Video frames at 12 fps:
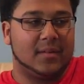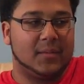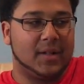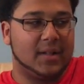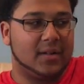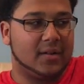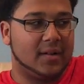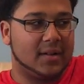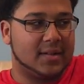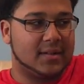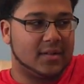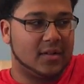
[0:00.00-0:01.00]
My
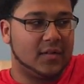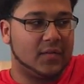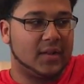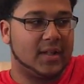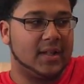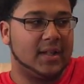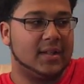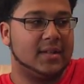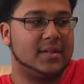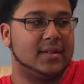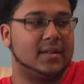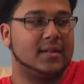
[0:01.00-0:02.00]
cards.
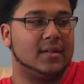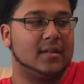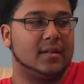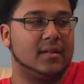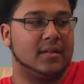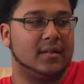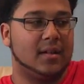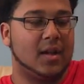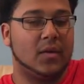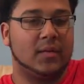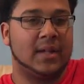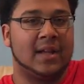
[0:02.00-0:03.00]
RU4Kids? Full circle.
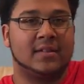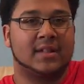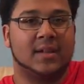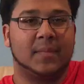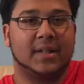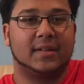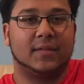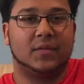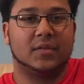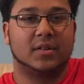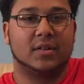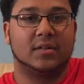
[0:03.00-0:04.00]
Oh, now just come back to the
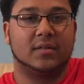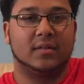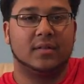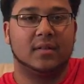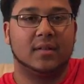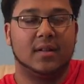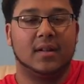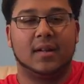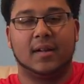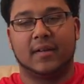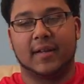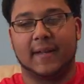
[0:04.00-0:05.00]
full circle? Mm-hmm.
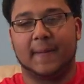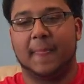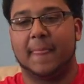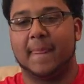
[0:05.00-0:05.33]
Okay.